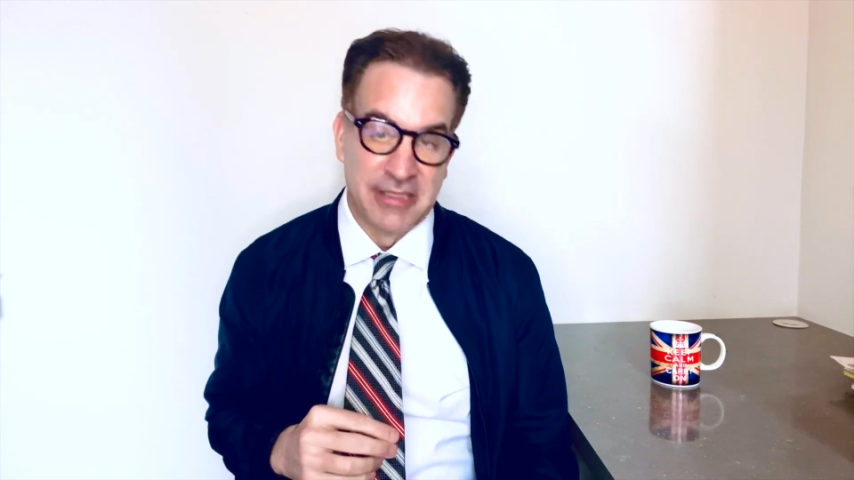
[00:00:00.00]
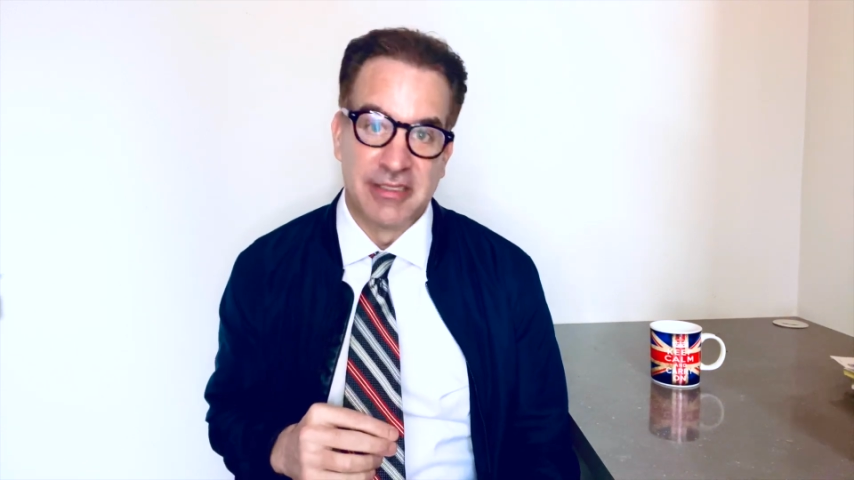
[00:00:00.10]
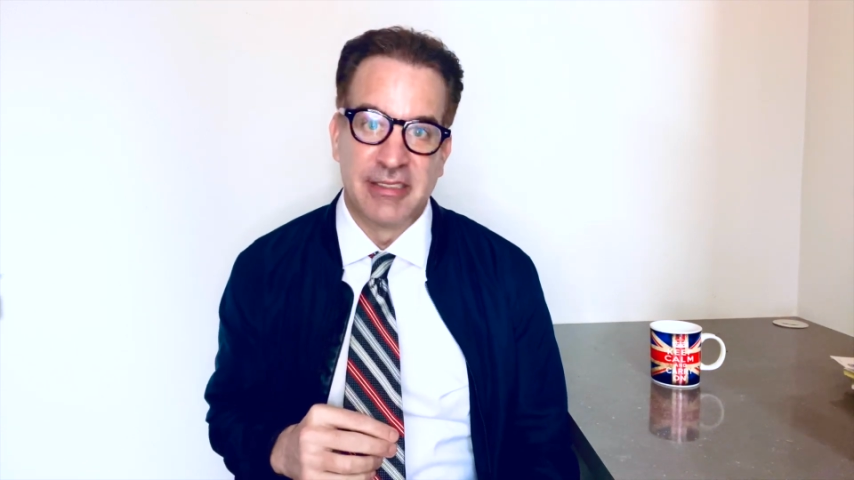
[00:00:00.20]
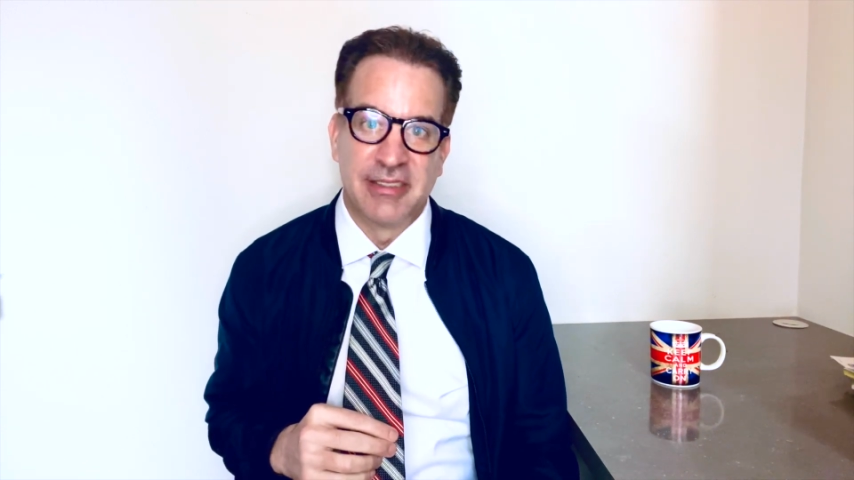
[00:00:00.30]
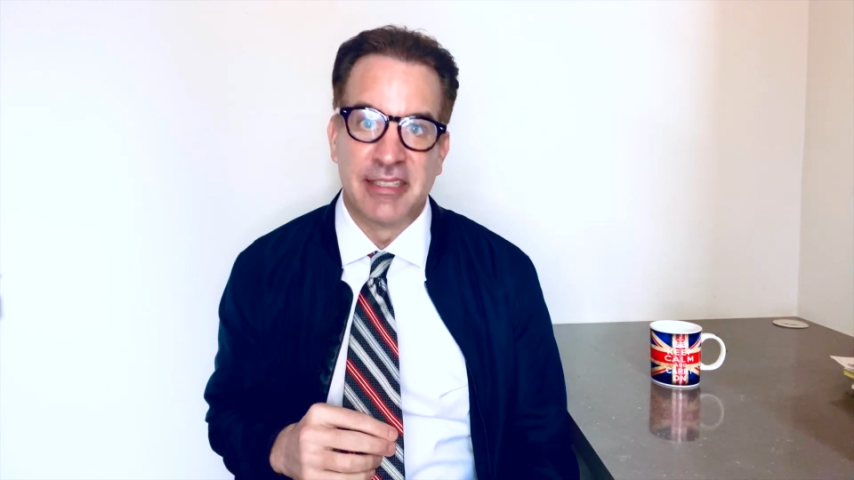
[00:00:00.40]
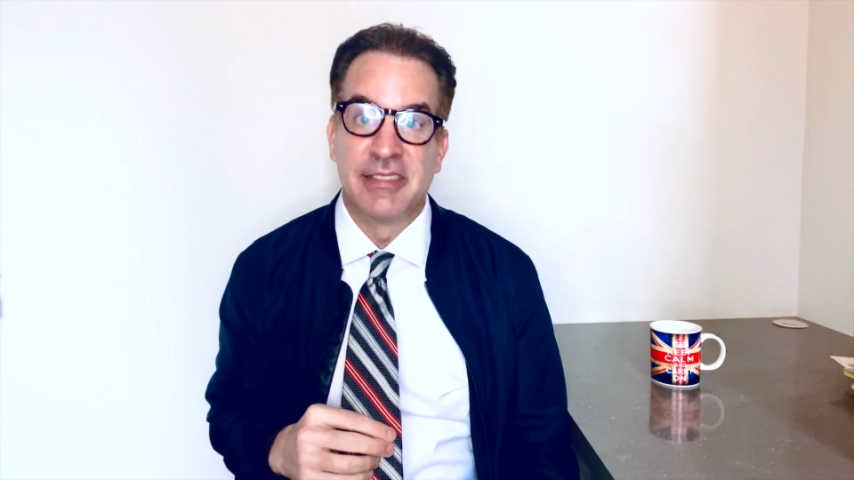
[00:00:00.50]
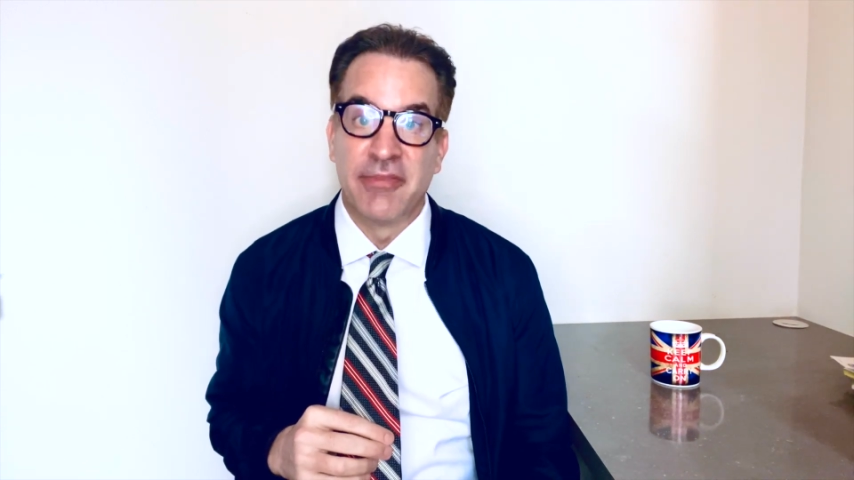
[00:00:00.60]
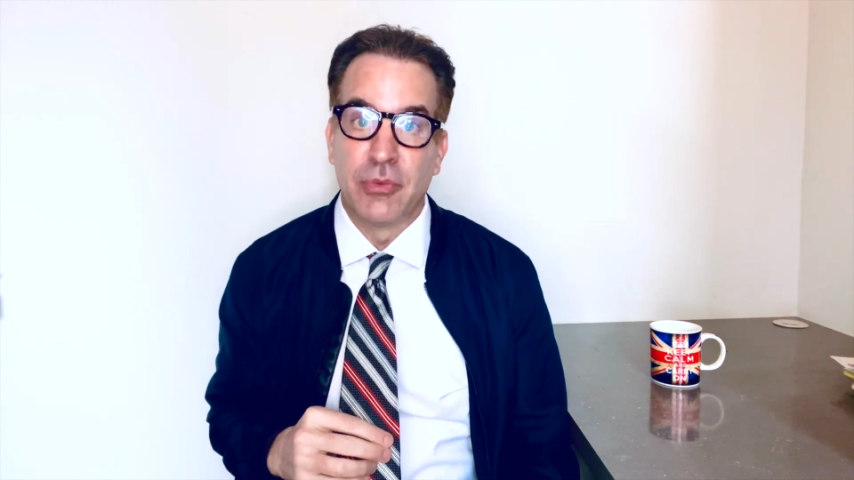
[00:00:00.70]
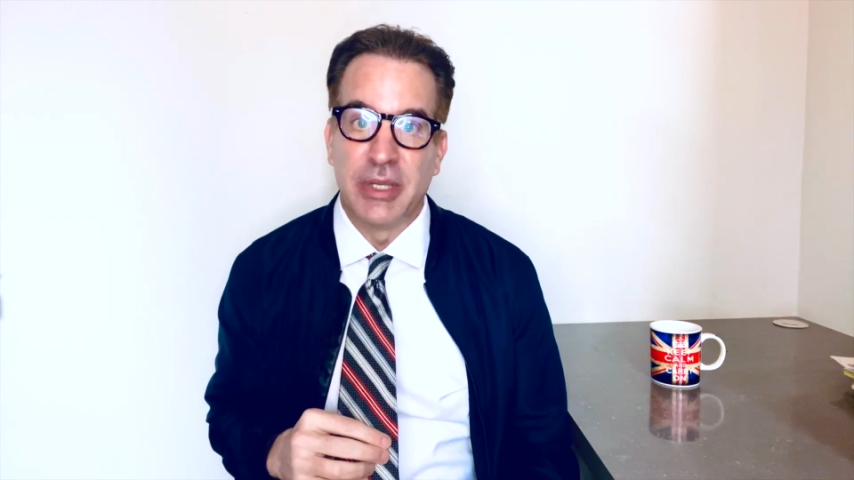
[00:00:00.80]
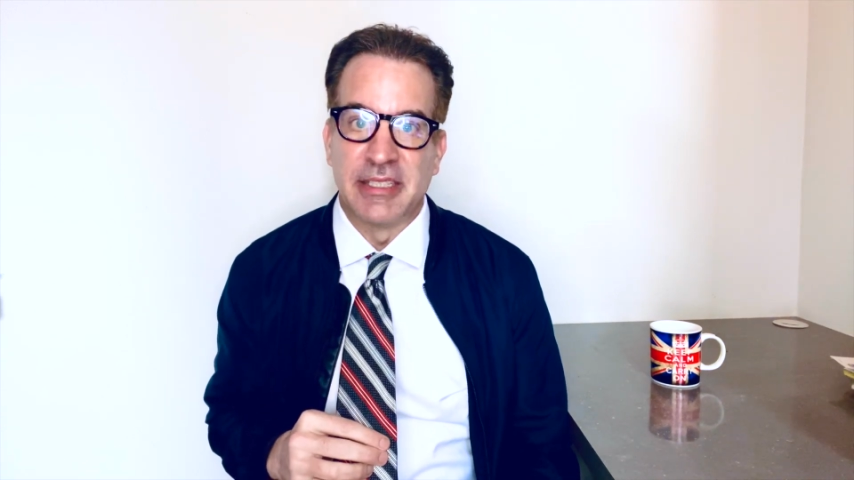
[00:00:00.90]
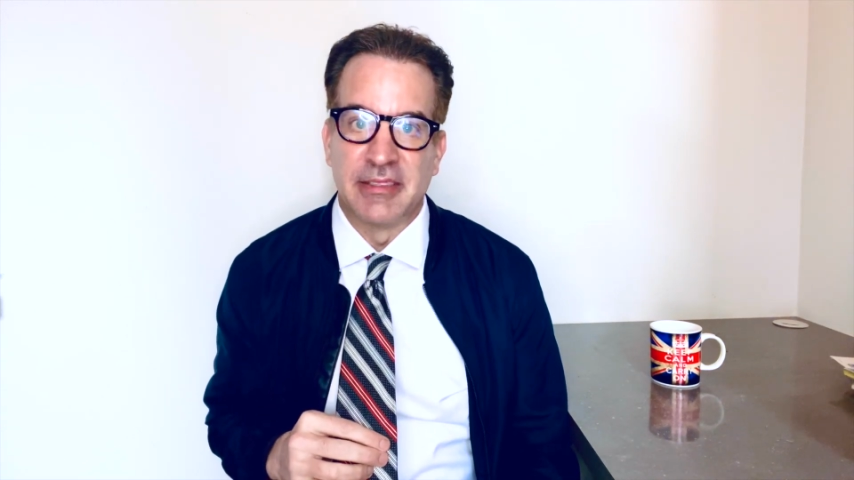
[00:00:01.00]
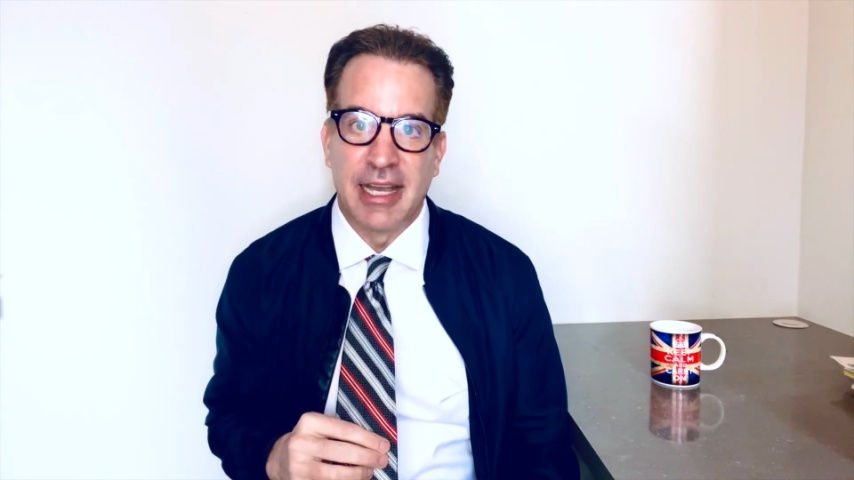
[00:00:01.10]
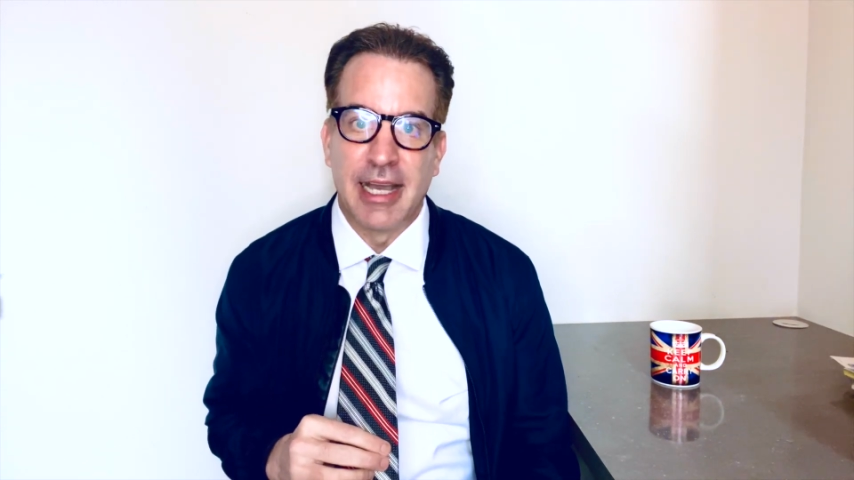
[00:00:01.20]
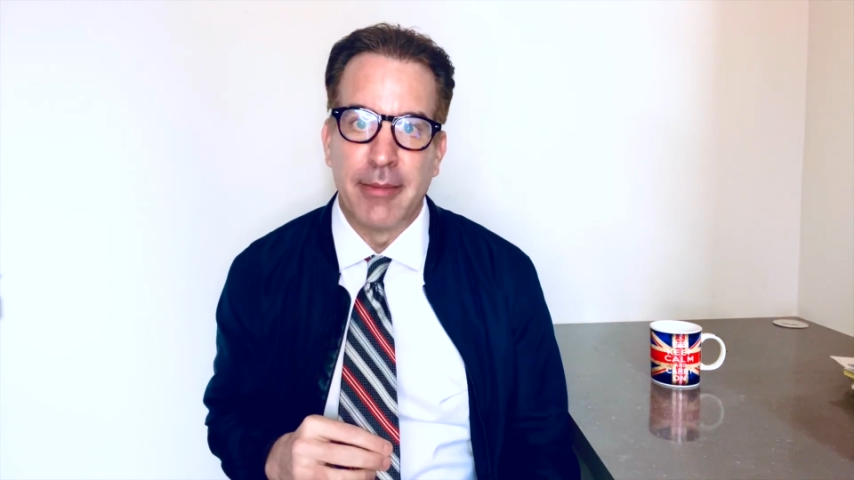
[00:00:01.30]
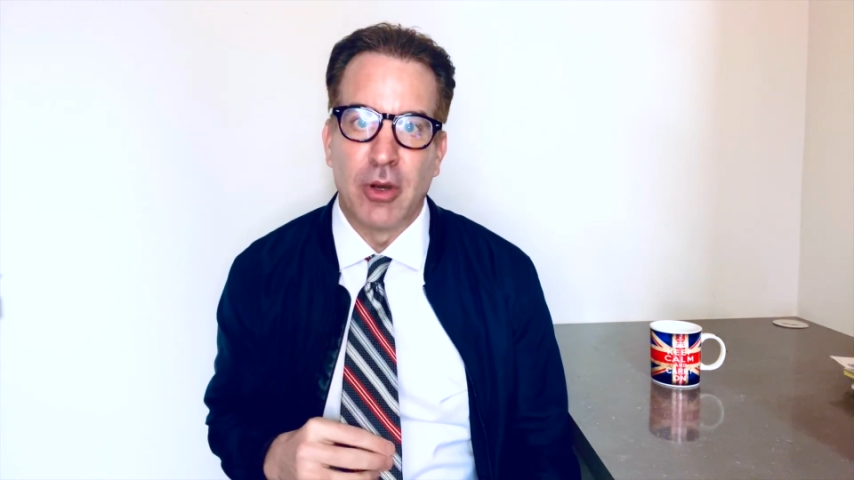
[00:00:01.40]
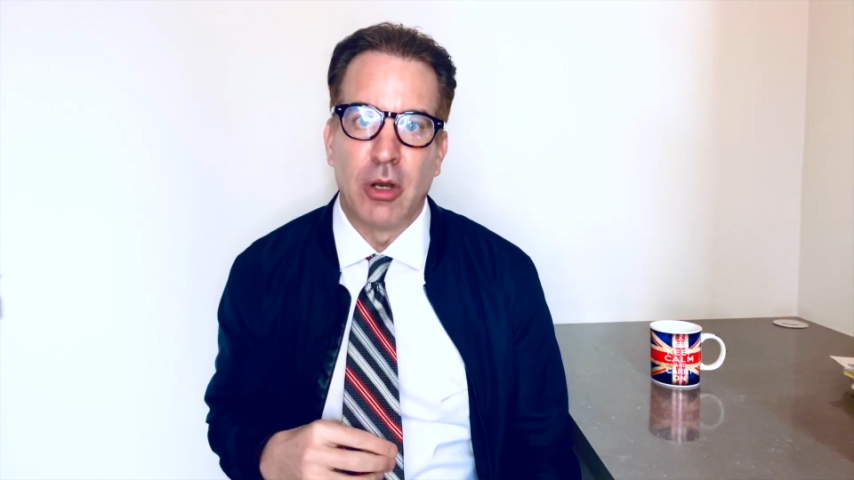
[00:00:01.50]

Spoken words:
6-7 weeks time,